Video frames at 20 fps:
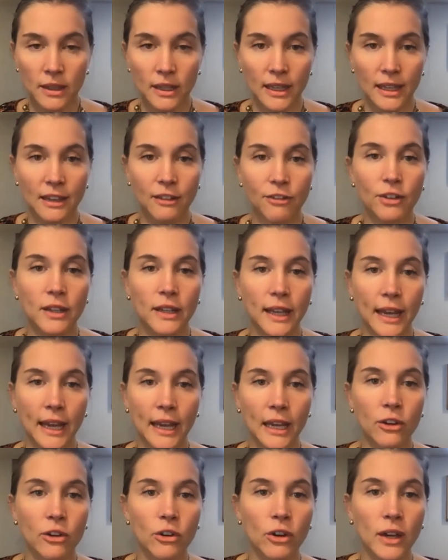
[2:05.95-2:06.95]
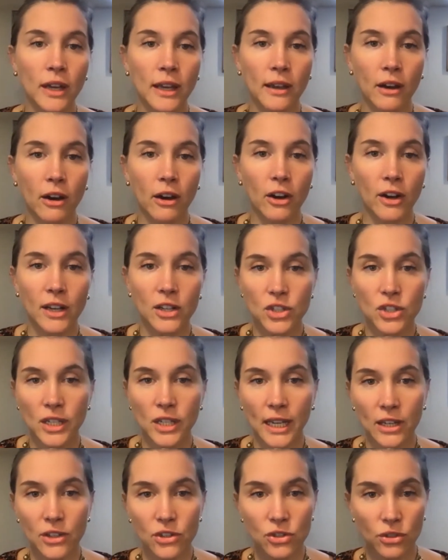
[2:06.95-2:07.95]
even catering our
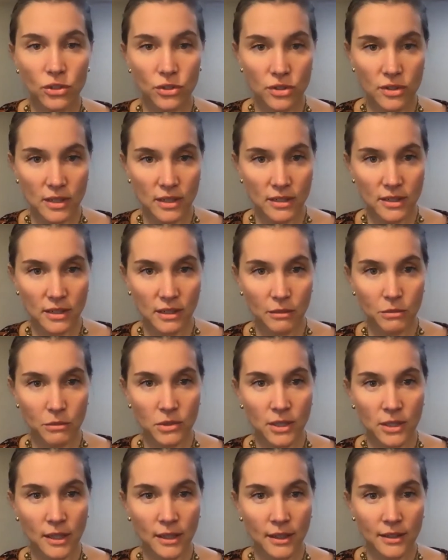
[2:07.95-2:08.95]
educational systems